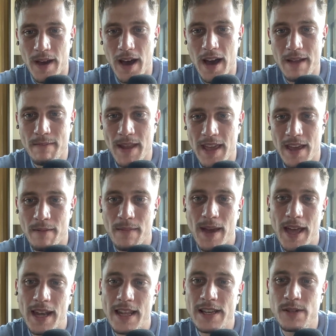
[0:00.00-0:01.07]
I'm Liam
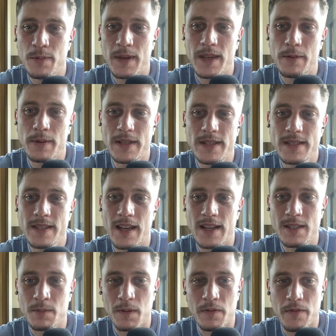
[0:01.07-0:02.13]
and each week we
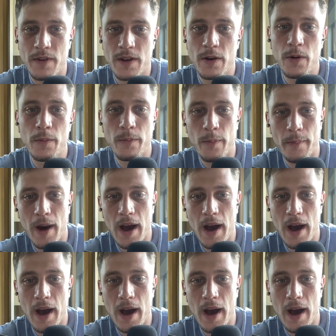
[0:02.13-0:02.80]
discuss with real